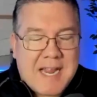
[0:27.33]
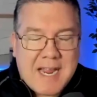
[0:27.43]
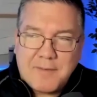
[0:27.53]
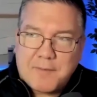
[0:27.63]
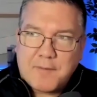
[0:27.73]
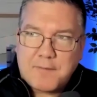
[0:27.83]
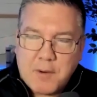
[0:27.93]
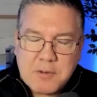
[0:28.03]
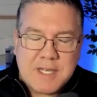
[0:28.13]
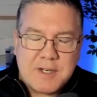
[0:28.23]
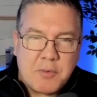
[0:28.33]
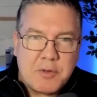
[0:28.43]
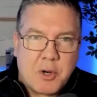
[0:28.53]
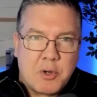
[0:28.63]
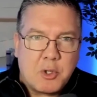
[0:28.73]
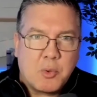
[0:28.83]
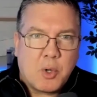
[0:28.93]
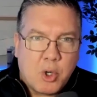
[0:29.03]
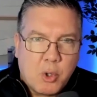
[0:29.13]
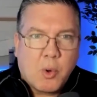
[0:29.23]
Dan, for folks that don't know
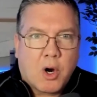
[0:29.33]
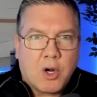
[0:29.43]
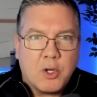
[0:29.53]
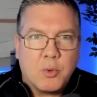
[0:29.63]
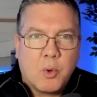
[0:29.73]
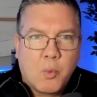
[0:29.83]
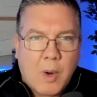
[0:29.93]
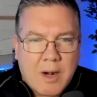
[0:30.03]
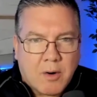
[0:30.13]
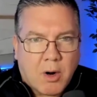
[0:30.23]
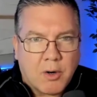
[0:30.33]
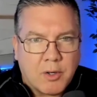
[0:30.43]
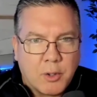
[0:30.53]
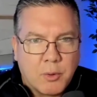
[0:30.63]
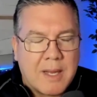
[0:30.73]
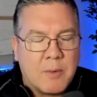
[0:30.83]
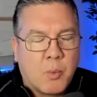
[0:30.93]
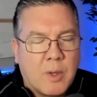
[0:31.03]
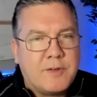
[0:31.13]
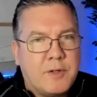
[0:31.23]
you, who are you? Where are you?
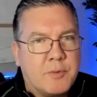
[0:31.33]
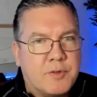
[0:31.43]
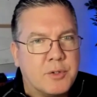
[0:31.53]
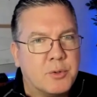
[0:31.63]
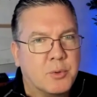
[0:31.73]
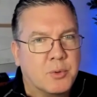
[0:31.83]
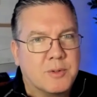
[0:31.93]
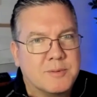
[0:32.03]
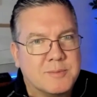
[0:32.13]
And what do you do?